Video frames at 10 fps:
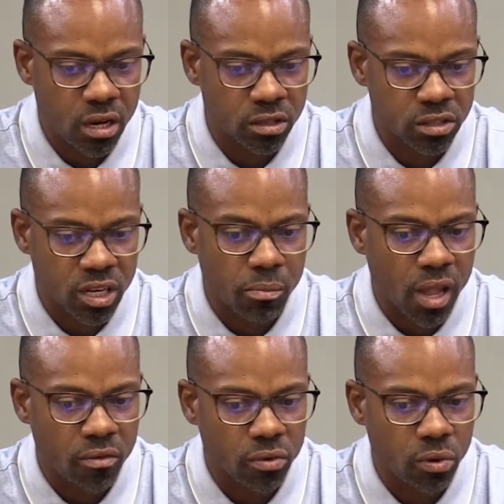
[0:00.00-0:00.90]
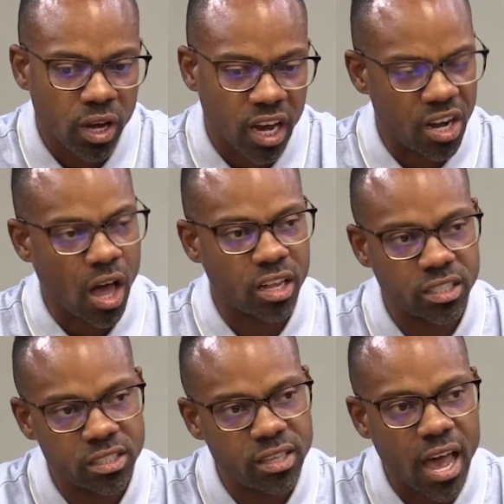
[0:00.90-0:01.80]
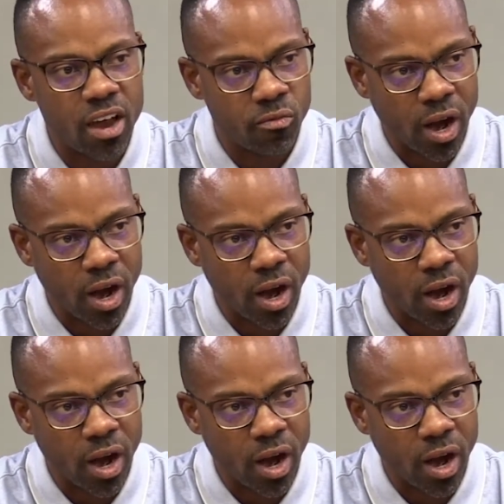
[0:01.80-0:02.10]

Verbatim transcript: on some level acknowledges that and